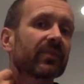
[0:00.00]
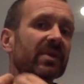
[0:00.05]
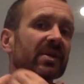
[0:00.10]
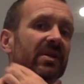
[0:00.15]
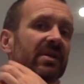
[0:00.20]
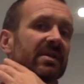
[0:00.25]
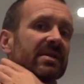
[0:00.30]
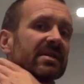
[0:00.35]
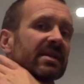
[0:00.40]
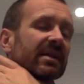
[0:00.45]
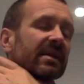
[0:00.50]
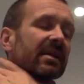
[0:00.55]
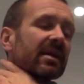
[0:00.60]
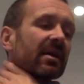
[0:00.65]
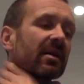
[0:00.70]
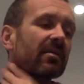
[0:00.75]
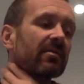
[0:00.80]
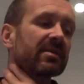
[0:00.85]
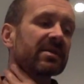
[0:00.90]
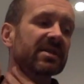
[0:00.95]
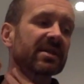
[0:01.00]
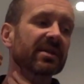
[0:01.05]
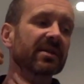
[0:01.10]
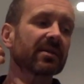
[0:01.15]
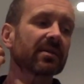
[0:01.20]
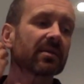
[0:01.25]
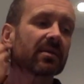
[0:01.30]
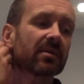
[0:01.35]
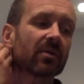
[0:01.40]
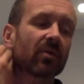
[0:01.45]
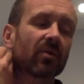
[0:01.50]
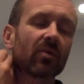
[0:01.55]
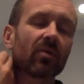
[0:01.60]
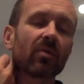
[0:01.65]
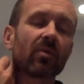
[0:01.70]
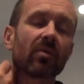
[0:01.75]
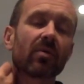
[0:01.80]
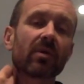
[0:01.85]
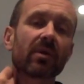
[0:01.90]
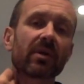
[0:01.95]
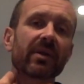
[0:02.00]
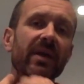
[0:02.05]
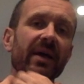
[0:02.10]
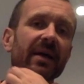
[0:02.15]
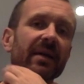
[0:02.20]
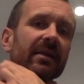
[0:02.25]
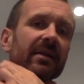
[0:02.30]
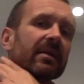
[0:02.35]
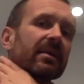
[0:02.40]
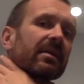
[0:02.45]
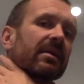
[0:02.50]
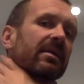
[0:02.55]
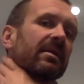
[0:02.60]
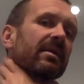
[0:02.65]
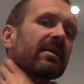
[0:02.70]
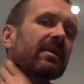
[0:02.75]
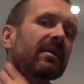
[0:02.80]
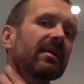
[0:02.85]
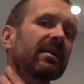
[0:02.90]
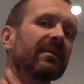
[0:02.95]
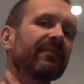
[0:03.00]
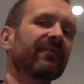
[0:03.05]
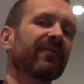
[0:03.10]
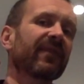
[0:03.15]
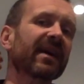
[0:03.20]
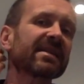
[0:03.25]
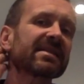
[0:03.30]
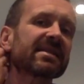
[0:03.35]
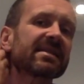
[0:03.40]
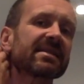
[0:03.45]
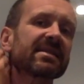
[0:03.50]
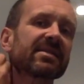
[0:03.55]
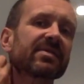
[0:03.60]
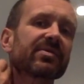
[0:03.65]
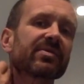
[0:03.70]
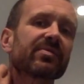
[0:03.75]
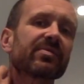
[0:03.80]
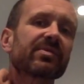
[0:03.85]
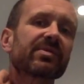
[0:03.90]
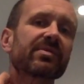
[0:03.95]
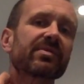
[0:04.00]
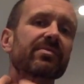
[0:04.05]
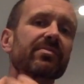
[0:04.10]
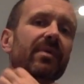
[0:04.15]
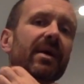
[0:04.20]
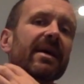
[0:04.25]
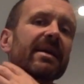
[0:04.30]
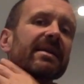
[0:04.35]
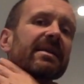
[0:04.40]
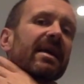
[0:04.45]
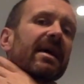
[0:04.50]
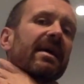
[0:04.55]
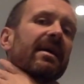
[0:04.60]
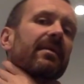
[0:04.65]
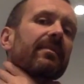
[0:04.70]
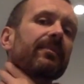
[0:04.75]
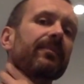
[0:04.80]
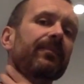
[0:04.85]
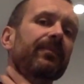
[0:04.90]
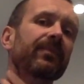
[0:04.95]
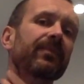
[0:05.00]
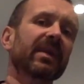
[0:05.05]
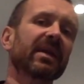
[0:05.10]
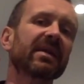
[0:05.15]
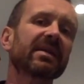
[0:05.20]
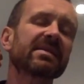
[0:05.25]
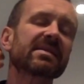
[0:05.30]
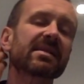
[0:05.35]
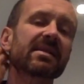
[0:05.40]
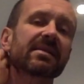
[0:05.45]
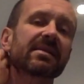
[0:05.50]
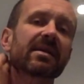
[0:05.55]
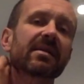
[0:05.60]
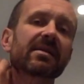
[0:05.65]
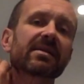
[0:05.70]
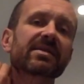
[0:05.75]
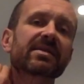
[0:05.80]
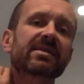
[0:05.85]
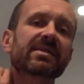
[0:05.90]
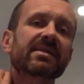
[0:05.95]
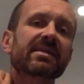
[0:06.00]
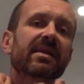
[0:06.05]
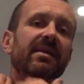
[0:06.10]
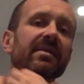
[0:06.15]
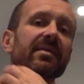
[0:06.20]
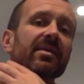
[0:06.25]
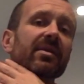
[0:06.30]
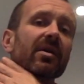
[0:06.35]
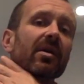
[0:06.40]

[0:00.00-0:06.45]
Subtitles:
Just encouraging all of that lymphatic tissue to drain down into the ducts just under the